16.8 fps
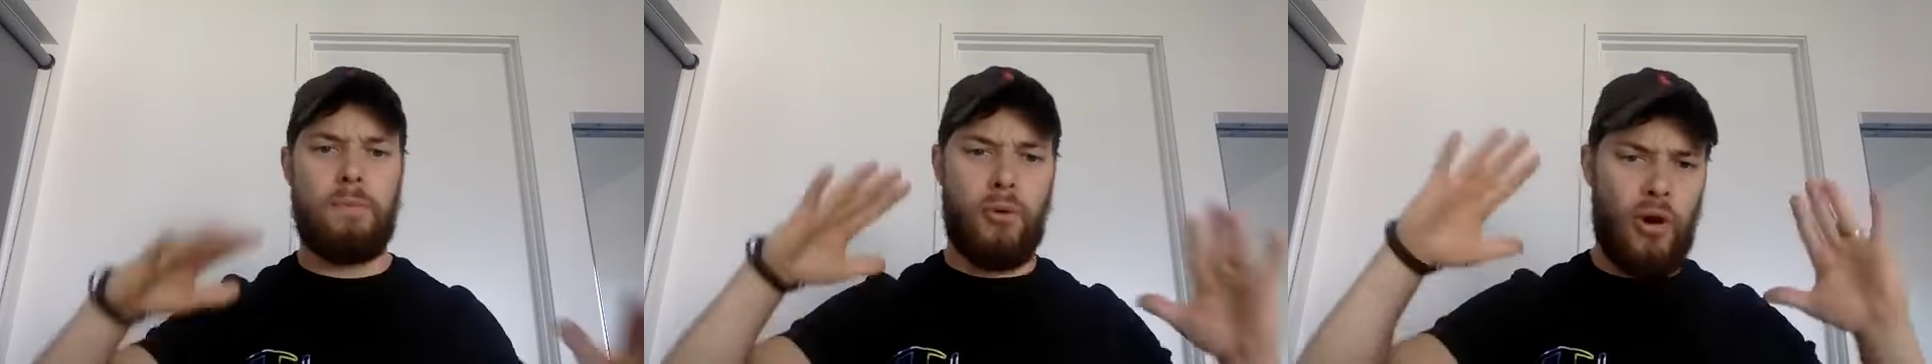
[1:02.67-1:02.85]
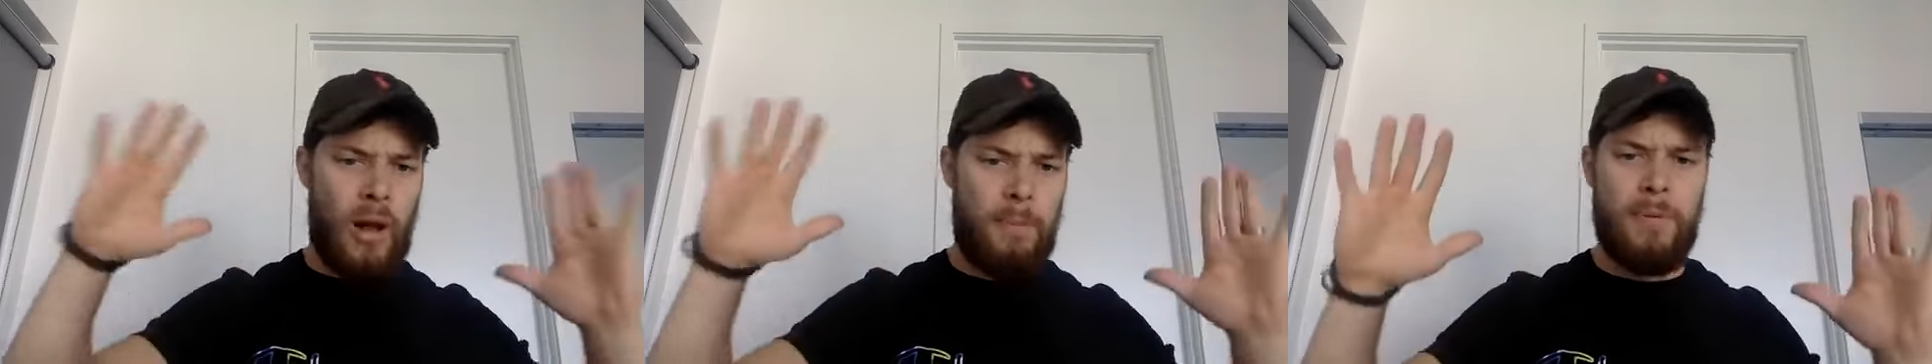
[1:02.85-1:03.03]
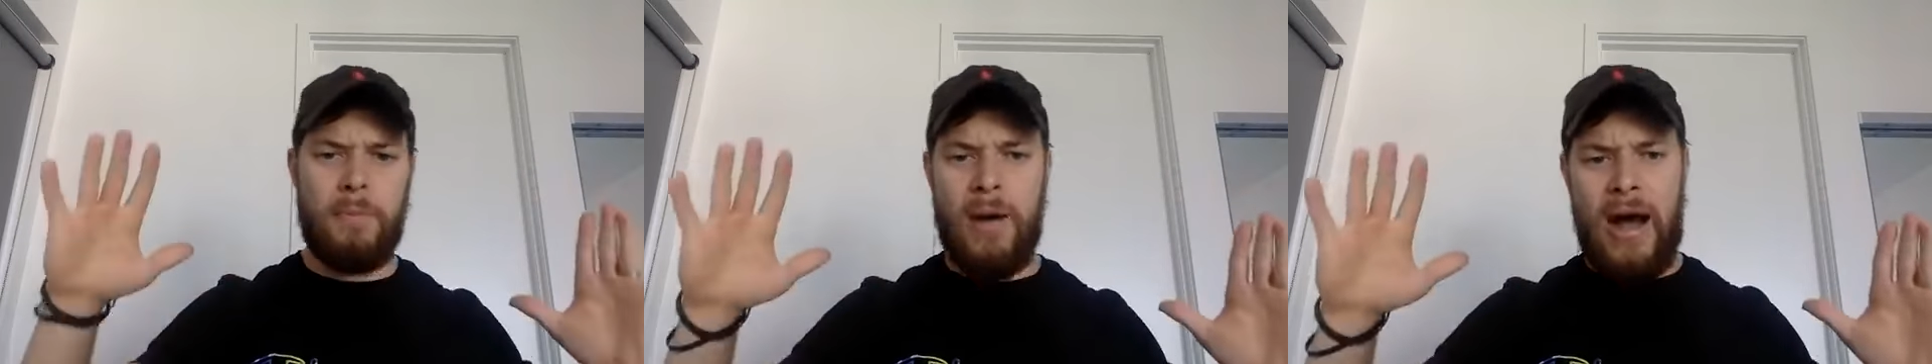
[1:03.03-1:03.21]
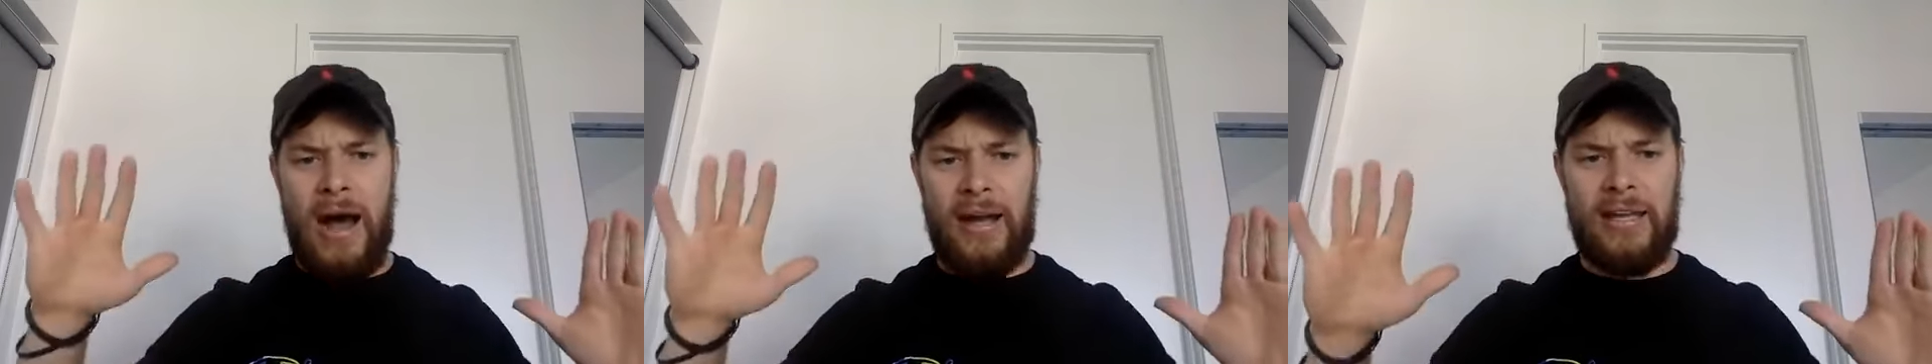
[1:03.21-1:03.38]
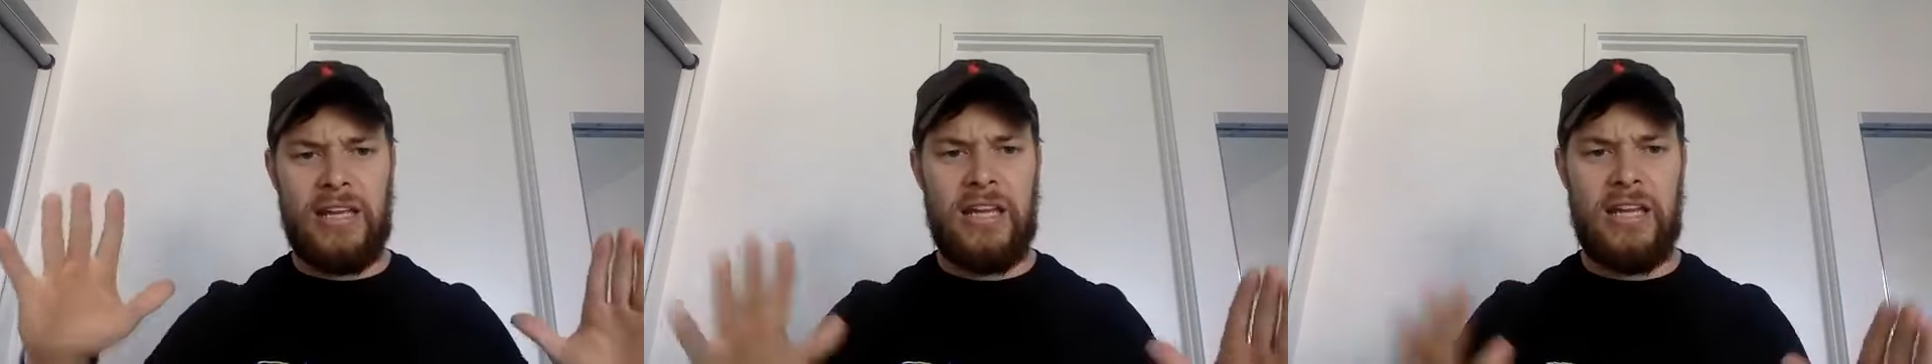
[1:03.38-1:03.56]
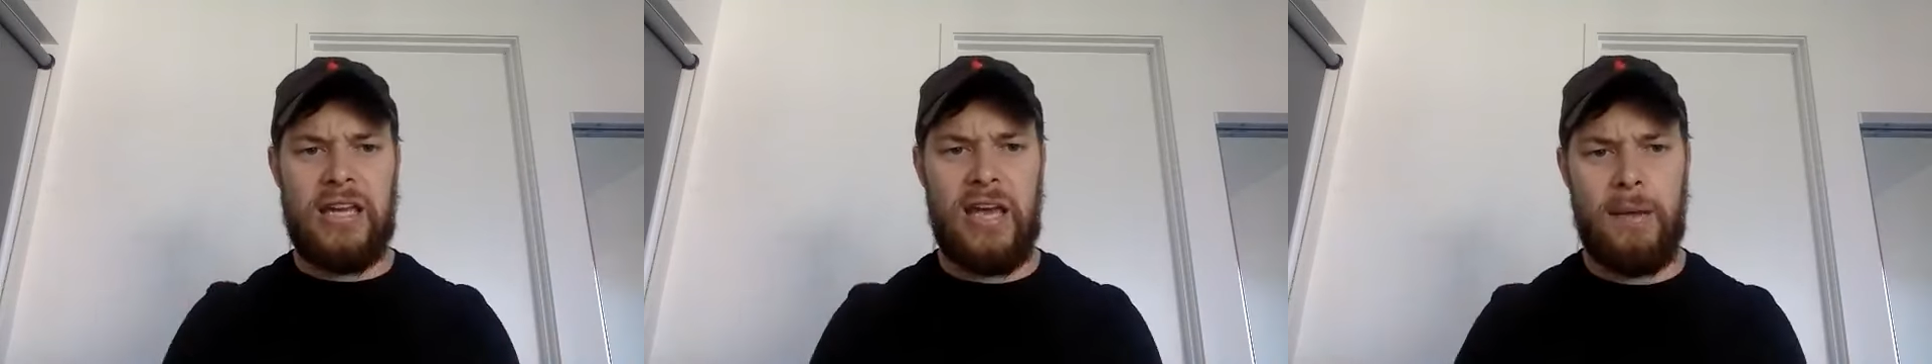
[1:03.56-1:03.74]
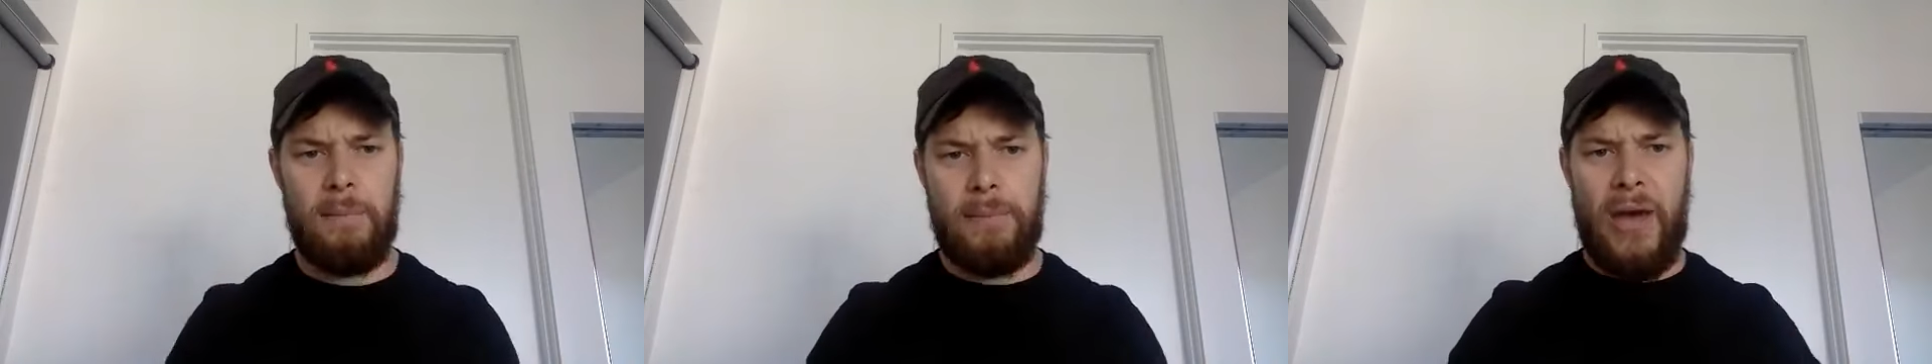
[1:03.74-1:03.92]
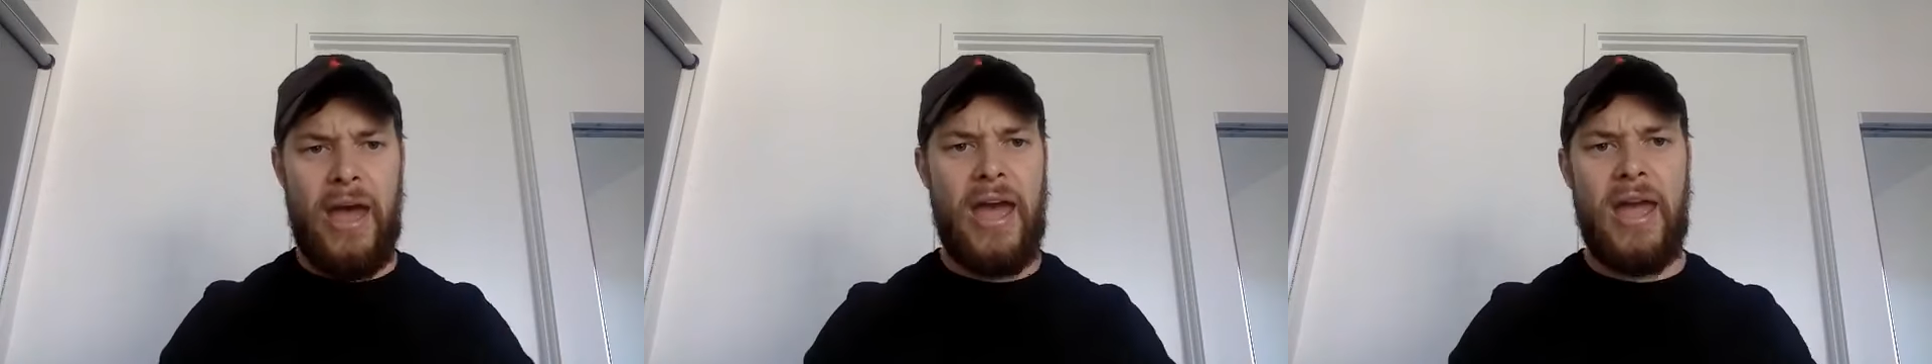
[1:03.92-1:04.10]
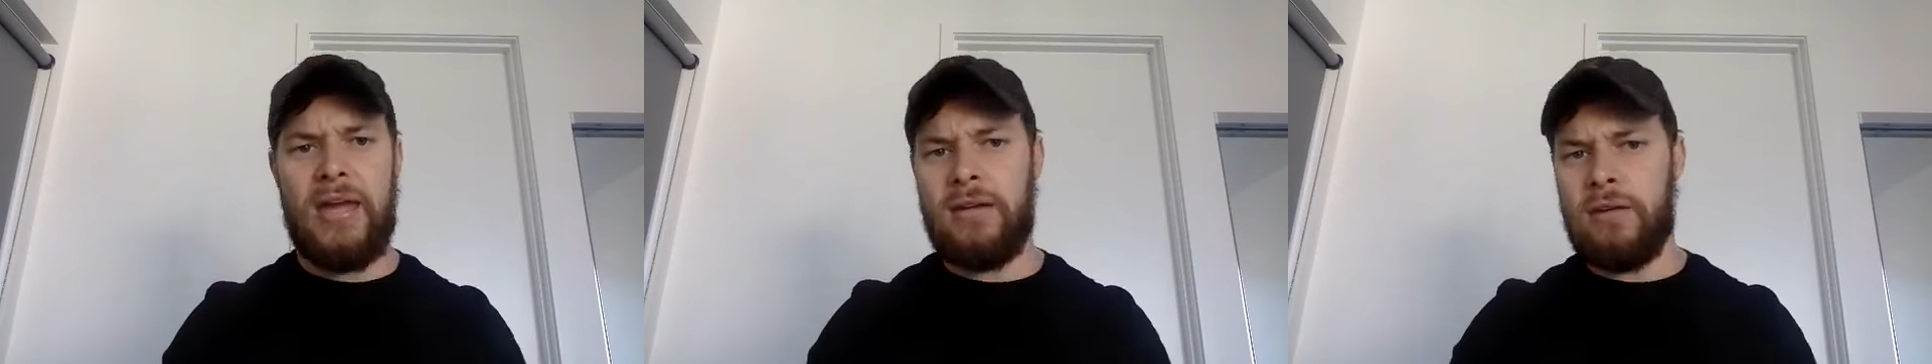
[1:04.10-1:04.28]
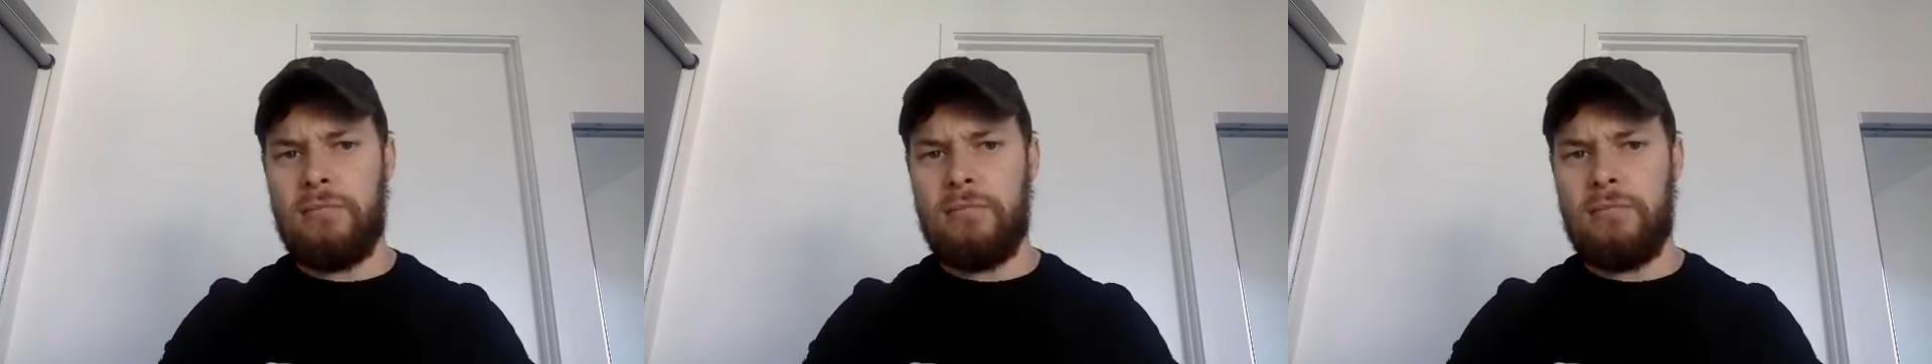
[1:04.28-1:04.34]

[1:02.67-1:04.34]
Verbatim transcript: put up a marketing campaign,